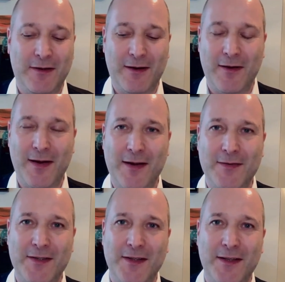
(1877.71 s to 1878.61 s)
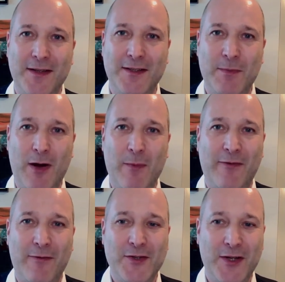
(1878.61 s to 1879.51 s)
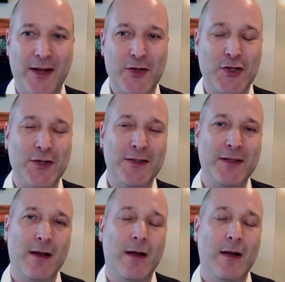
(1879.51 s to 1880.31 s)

go down to the Department for Education and